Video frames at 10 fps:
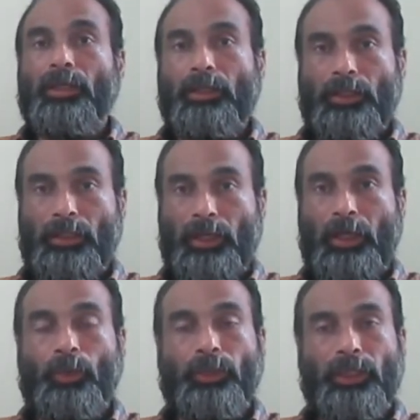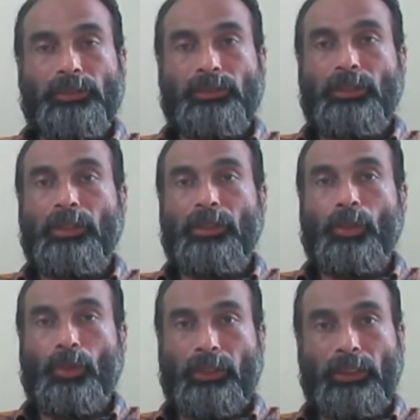allocates the
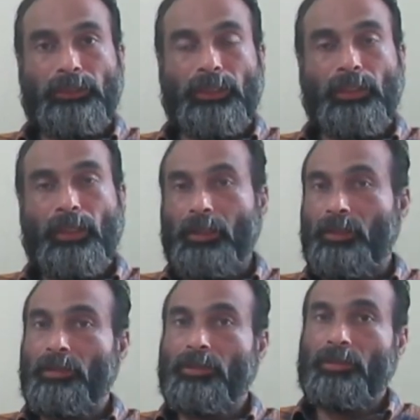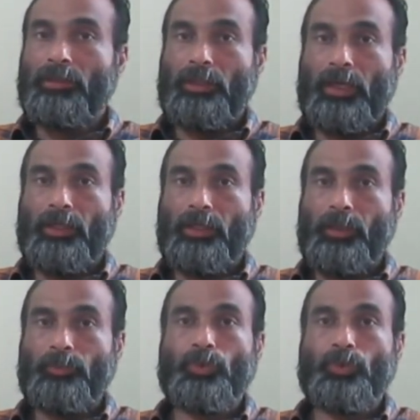location at a runtime.